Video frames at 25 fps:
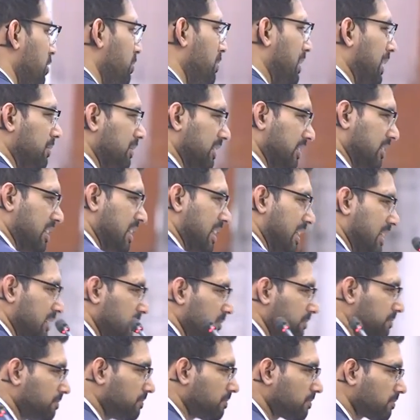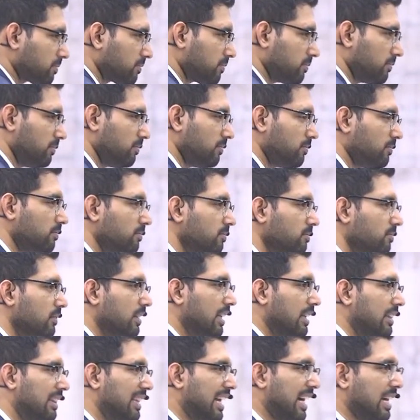a Bible in your hand?
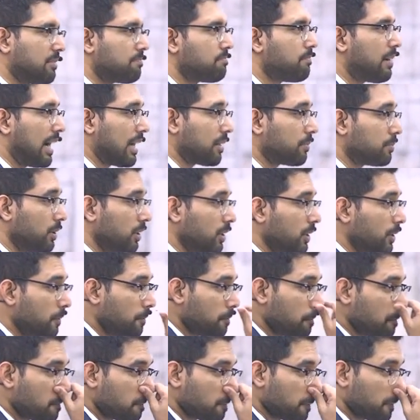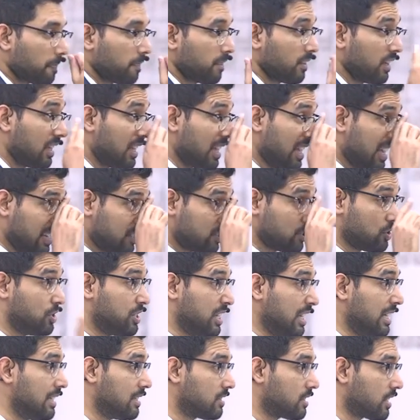That Bible is
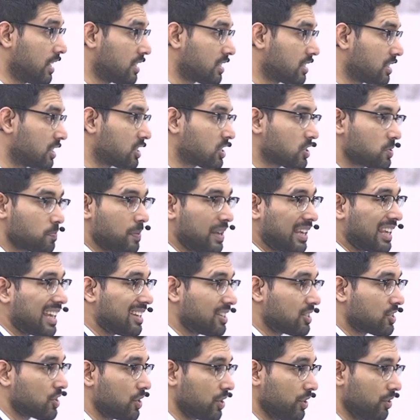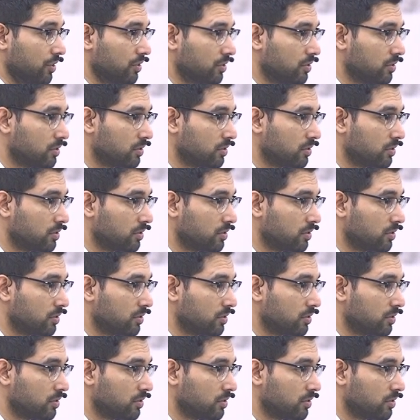Jesus speaking to you.